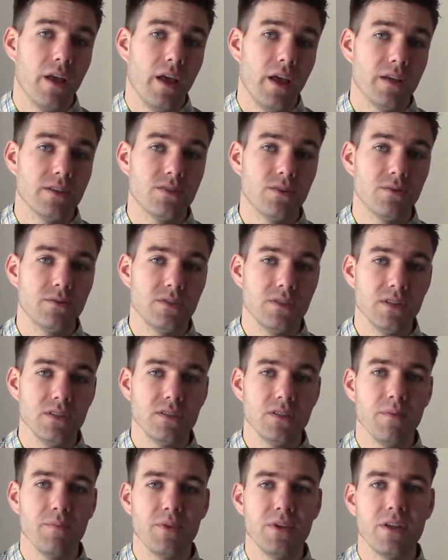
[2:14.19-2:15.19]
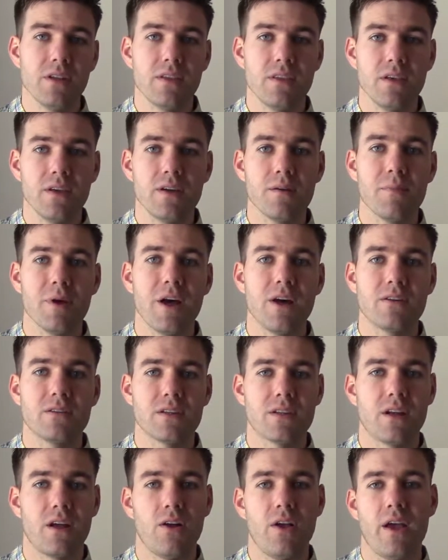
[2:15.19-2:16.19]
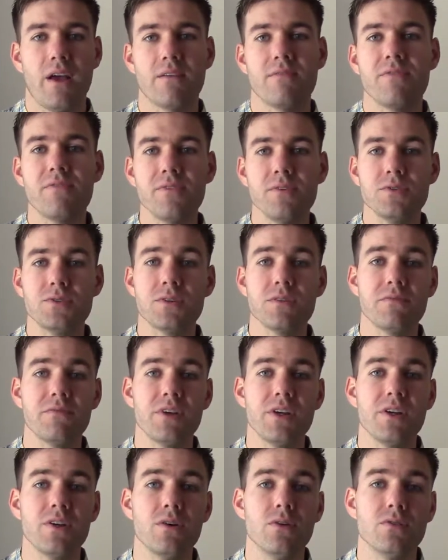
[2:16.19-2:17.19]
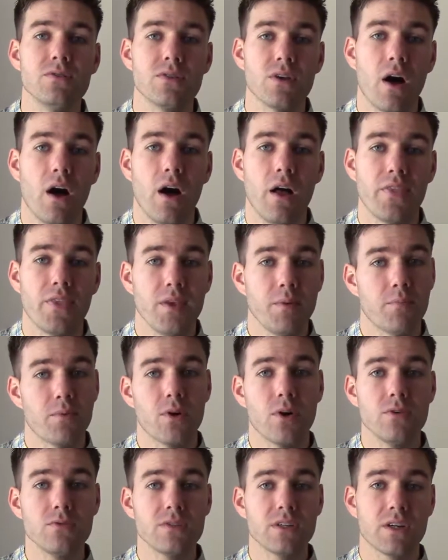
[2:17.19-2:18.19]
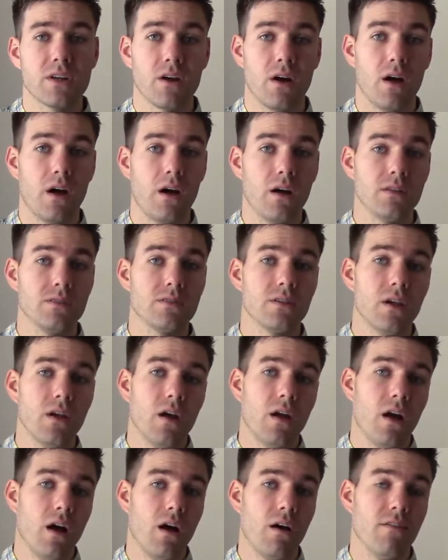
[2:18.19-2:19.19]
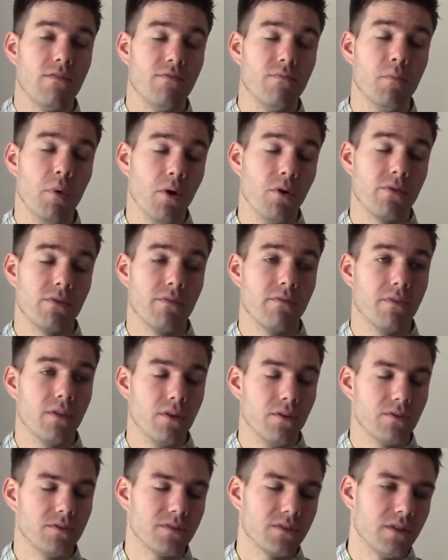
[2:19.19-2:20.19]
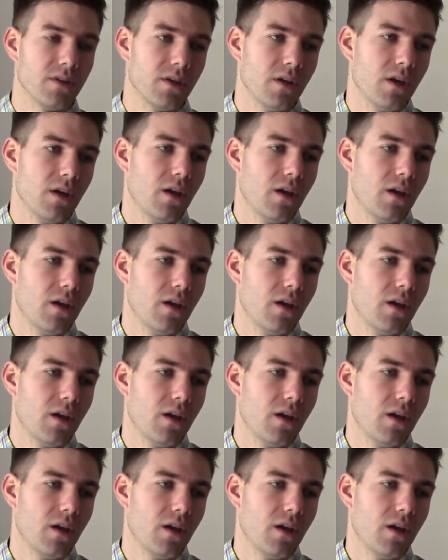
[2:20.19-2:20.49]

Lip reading: And so it's just something to think about, and I'll have future videos on the pros and cons of both of those.